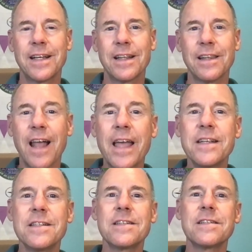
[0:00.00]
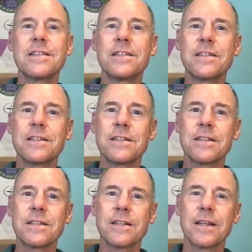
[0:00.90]

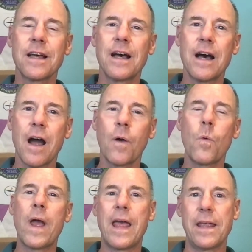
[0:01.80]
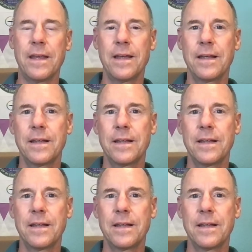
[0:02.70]
lights our way